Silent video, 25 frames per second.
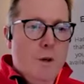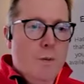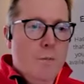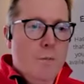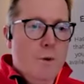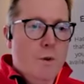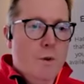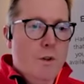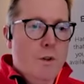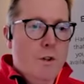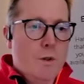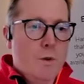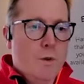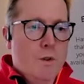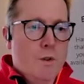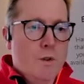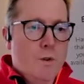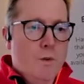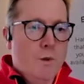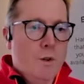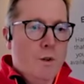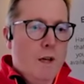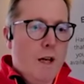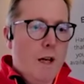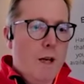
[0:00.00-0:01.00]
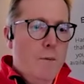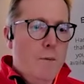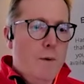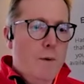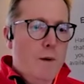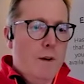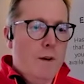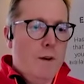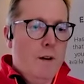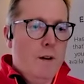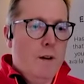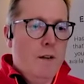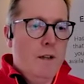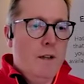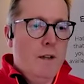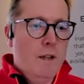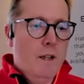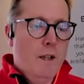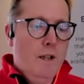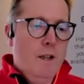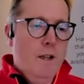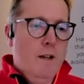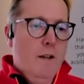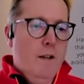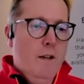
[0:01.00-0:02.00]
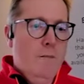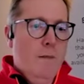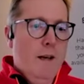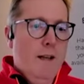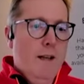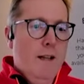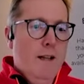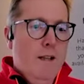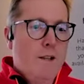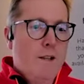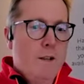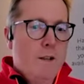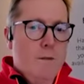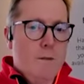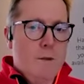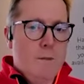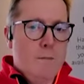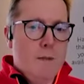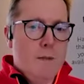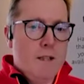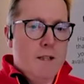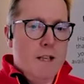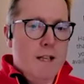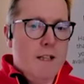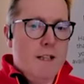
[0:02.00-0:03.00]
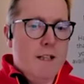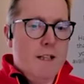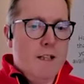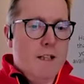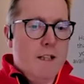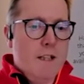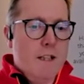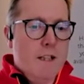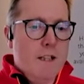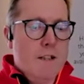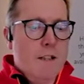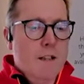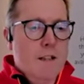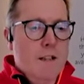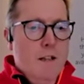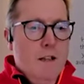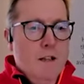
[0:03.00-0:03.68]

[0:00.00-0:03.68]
mortgage was or what APR meant in terms of percentages.